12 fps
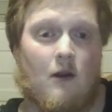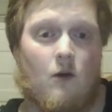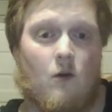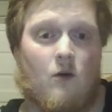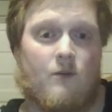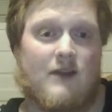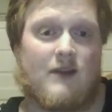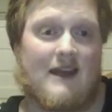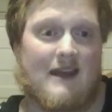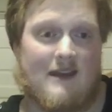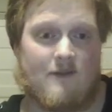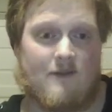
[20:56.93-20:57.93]
or play
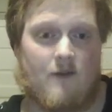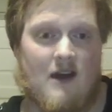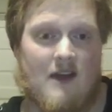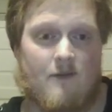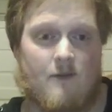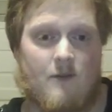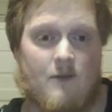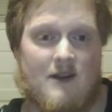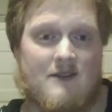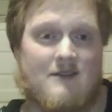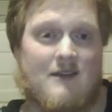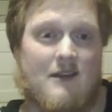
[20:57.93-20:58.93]
a5. But
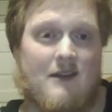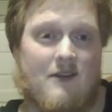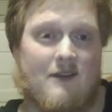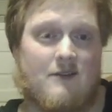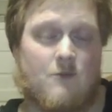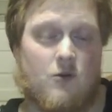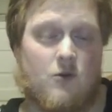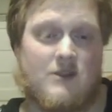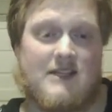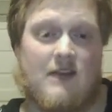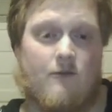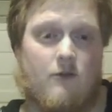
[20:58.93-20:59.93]
I think the more
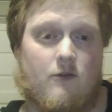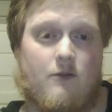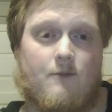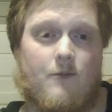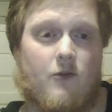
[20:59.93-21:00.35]
safer